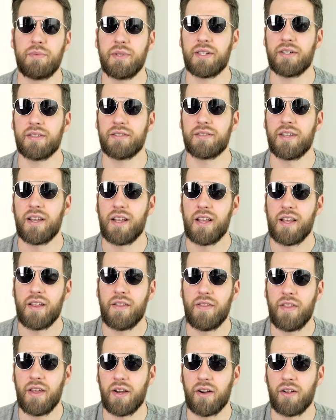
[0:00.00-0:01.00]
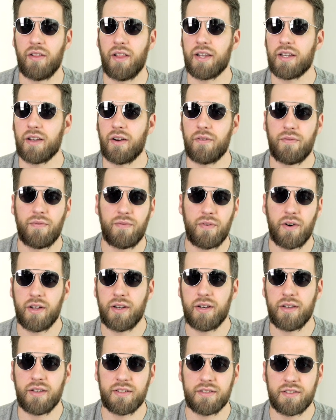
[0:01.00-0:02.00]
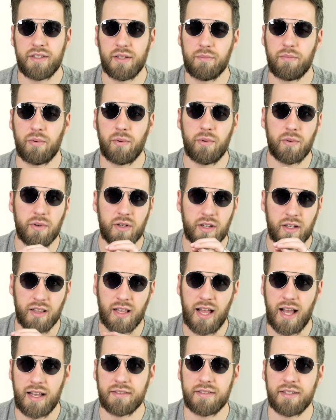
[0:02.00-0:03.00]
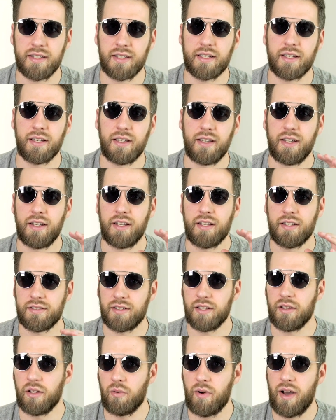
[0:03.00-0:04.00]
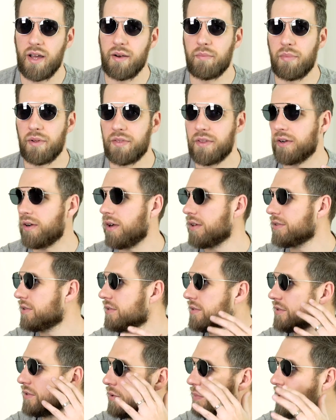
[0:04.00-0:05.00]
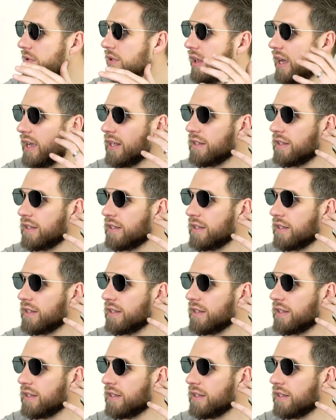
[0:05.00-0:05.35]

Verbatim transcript: just because they are like a fun, simple, classic silhouette, but they're also super